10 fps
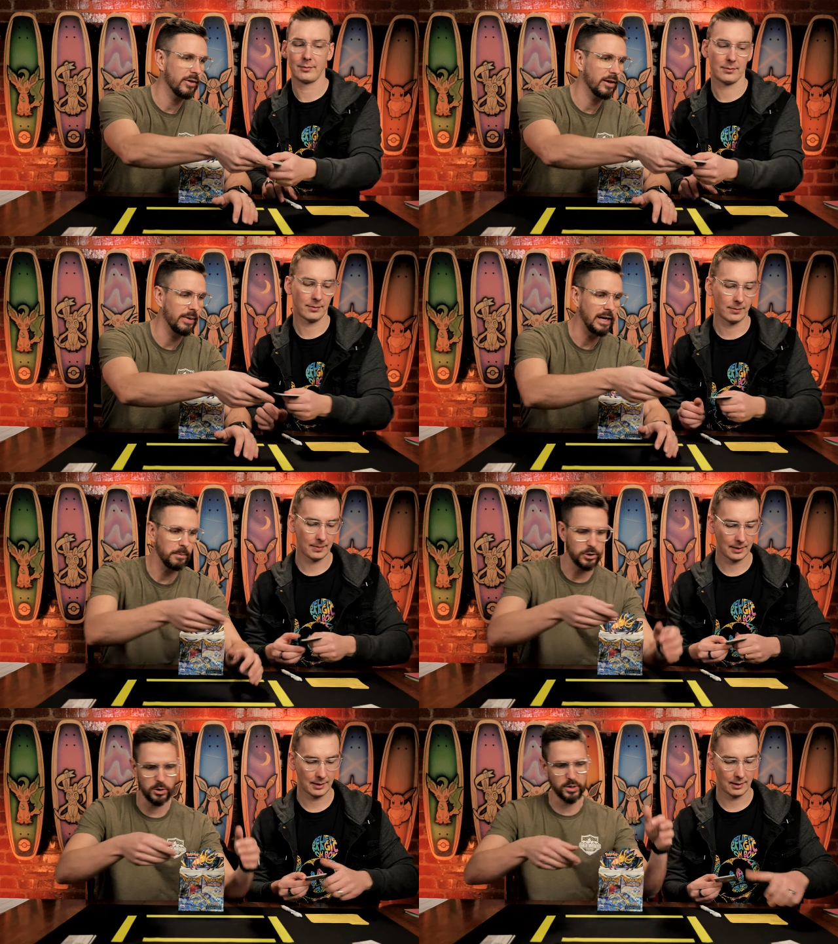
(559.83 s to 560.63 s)
Speaker 1: of our
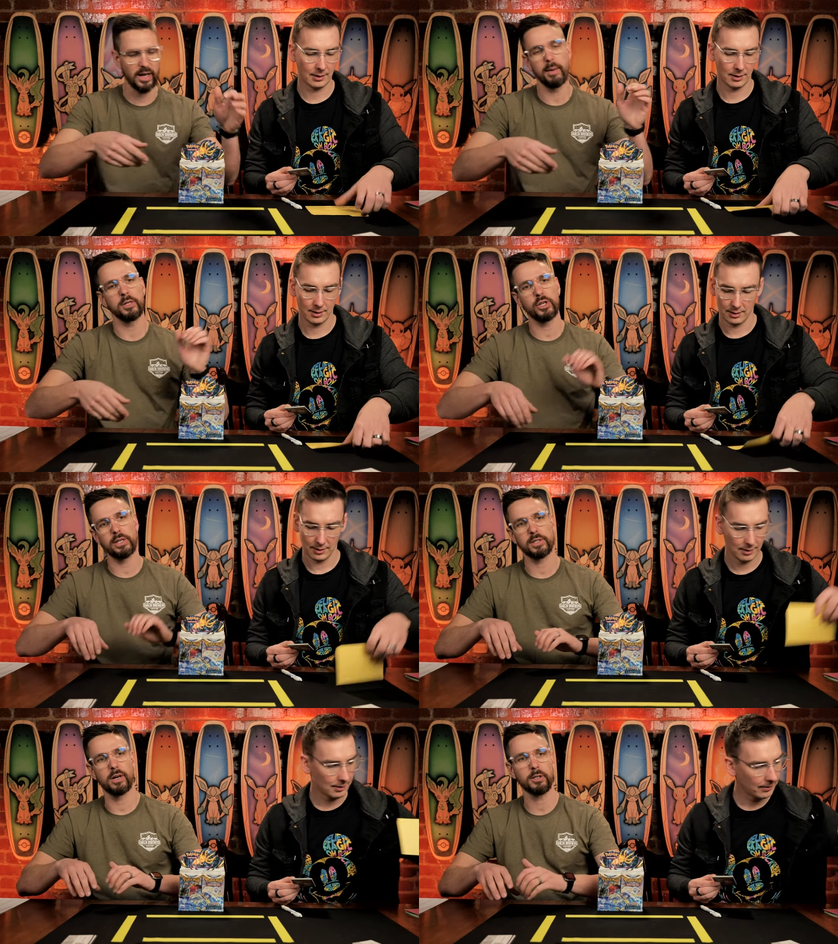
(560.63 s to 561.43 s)
randomly chosen common
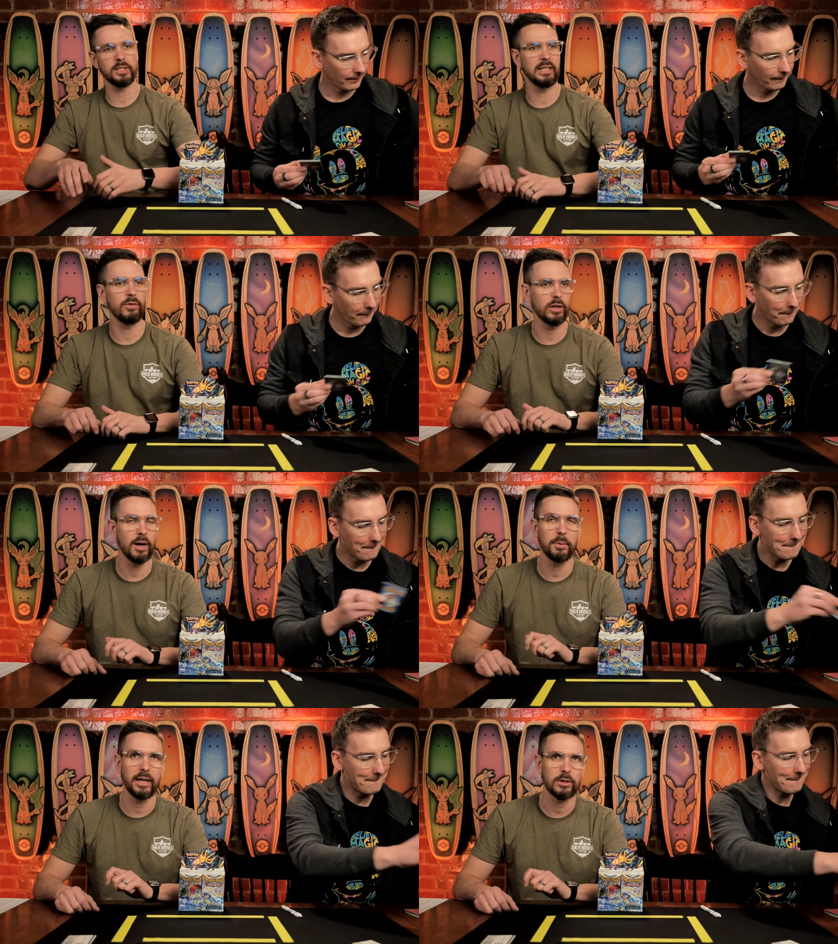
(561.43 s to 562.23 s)
chase cards to give you a
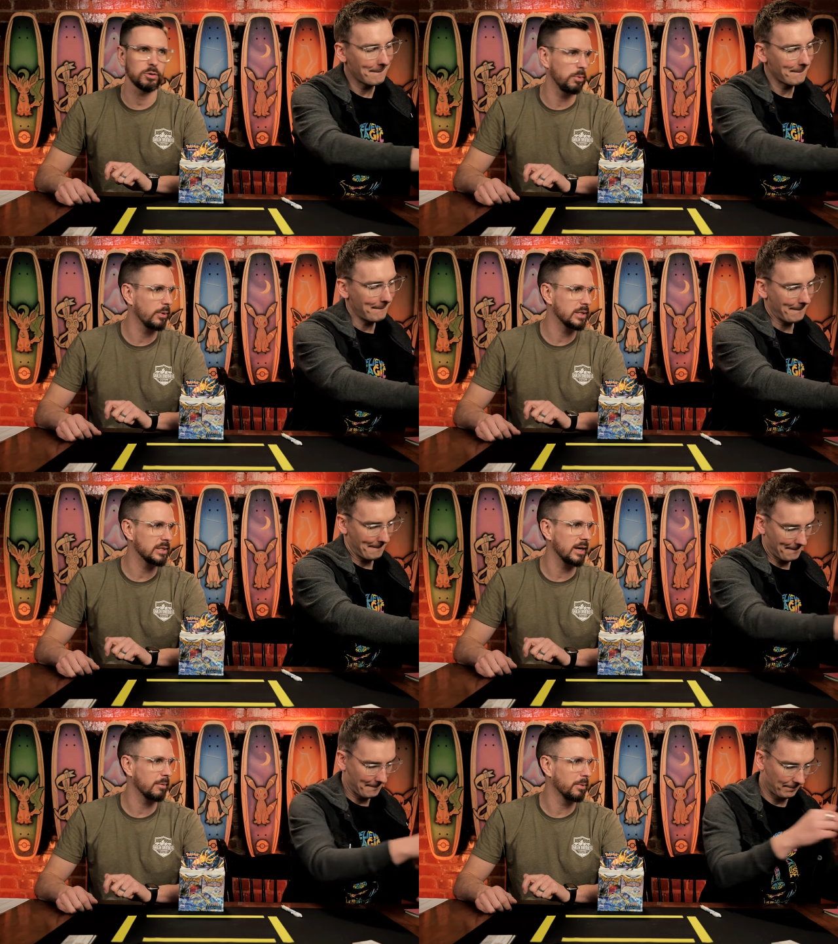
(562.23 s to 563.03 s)
couple extra
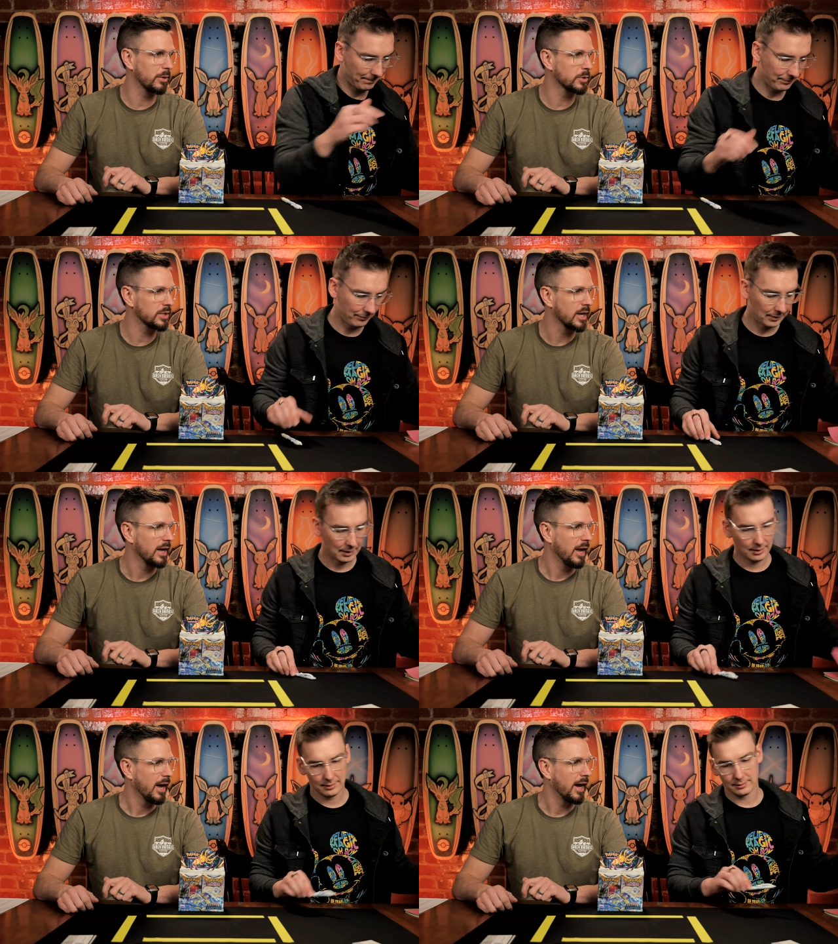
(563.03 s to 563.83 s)
points there boost.
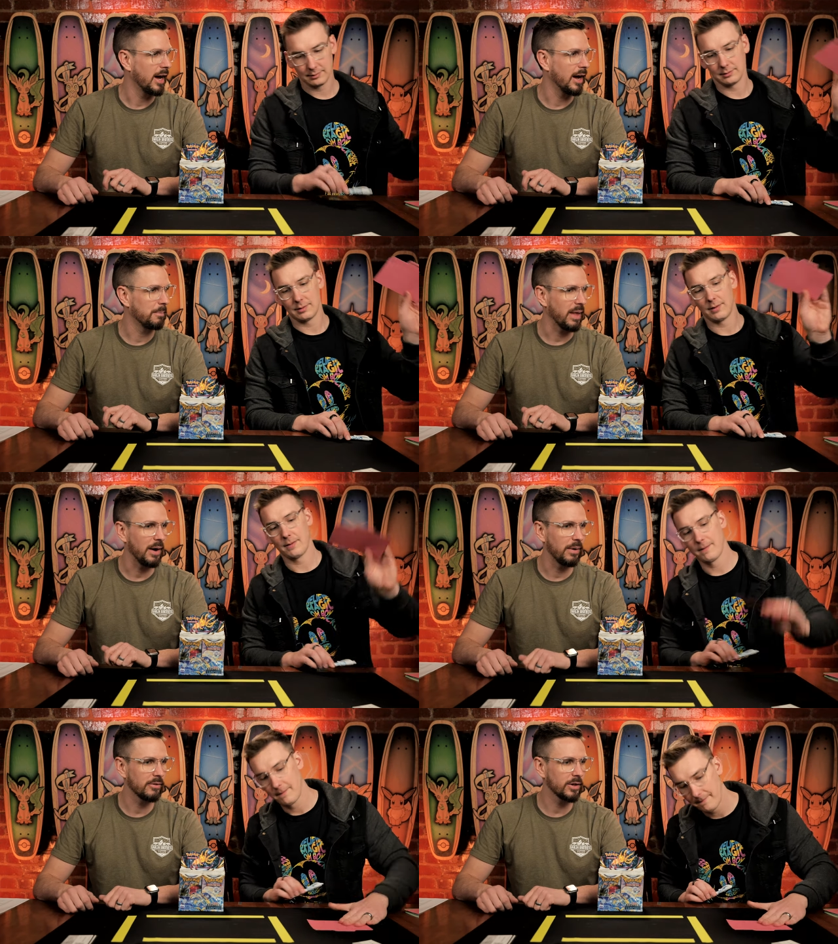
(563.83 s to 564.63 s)
Um,
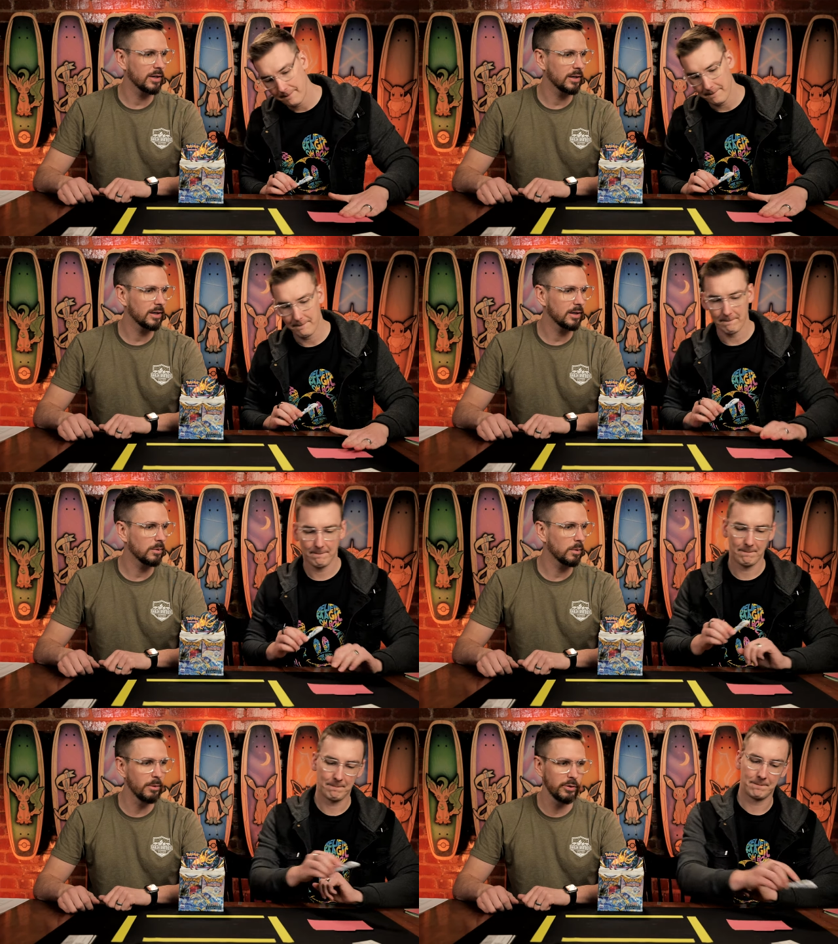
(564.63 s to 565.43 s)

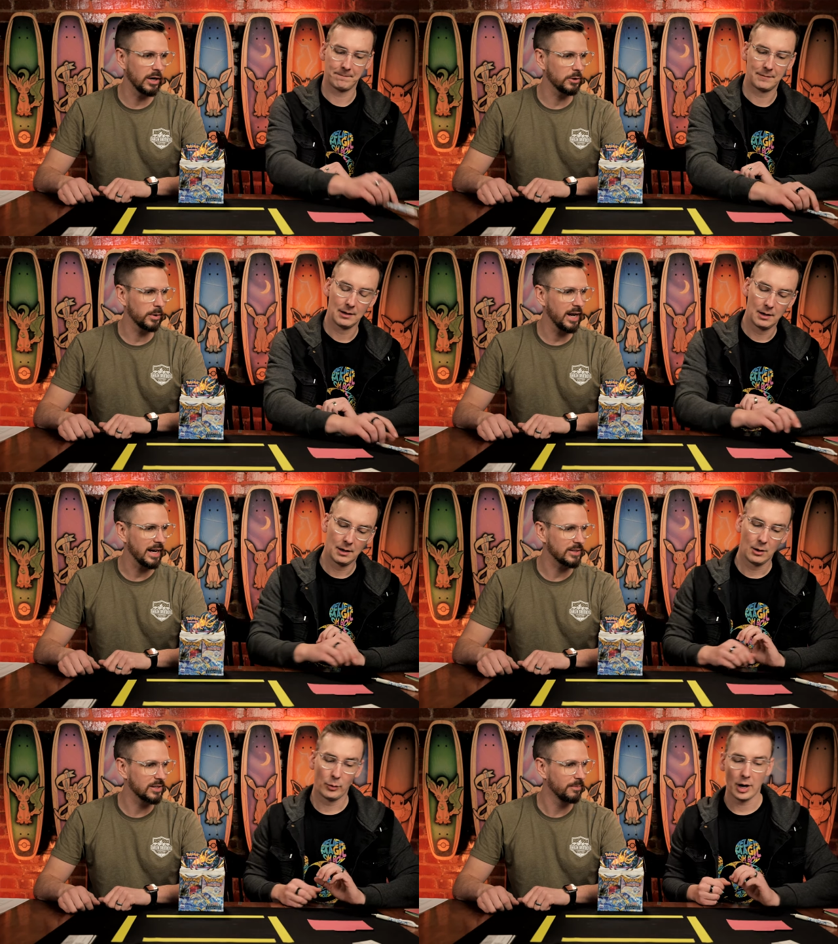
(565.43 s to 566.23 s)
however,
Speaker 2: we're moving on to our
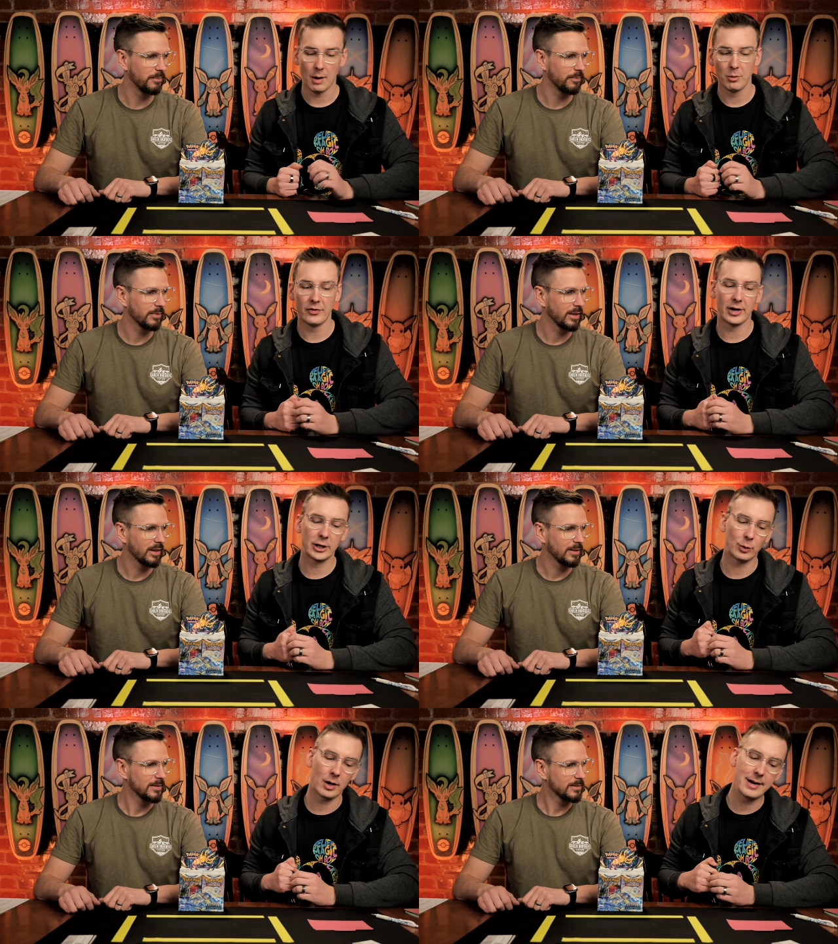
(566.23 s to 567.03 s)
next. We are moving
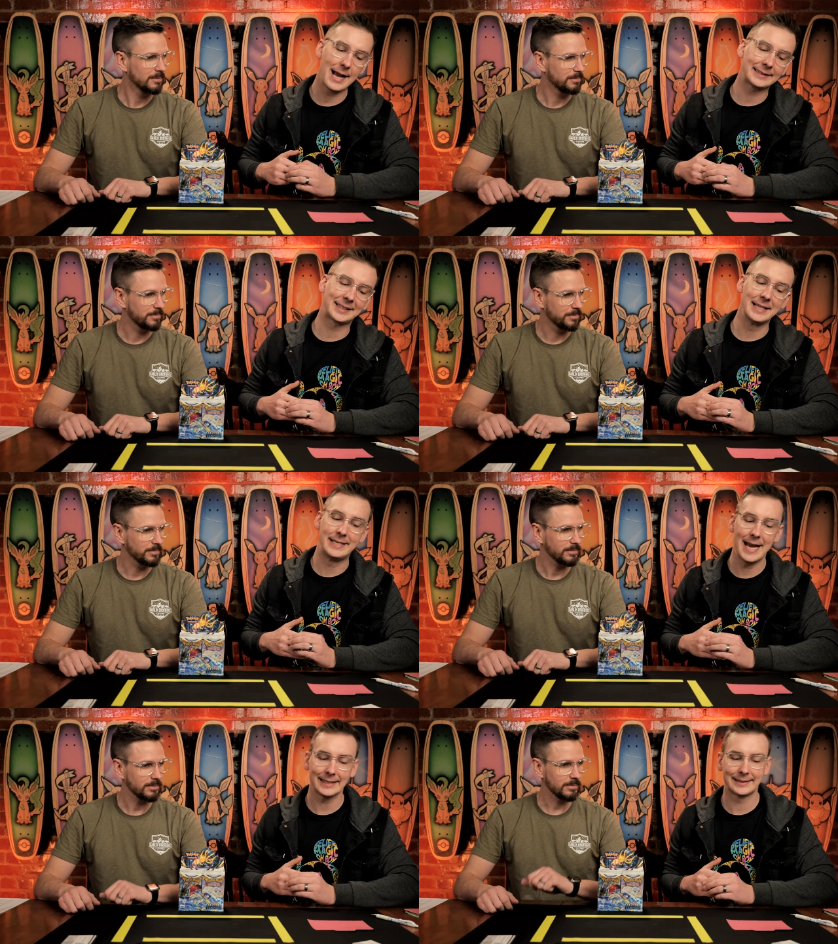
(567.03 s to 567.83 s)
on to our next
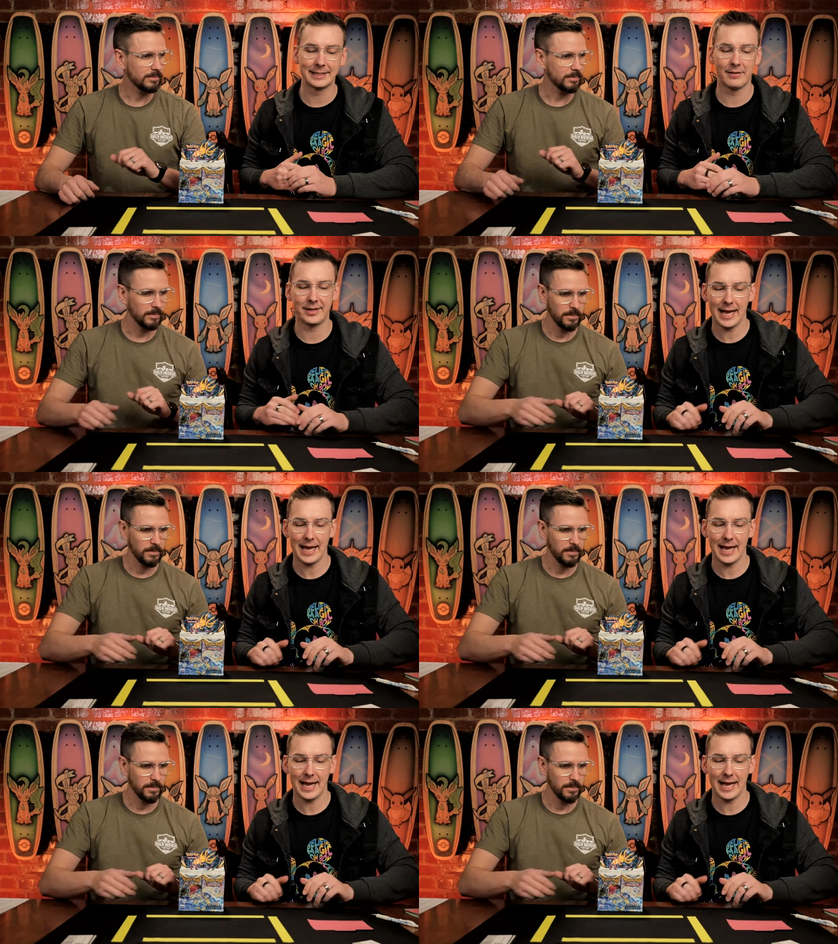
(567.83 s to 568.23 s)
contestant of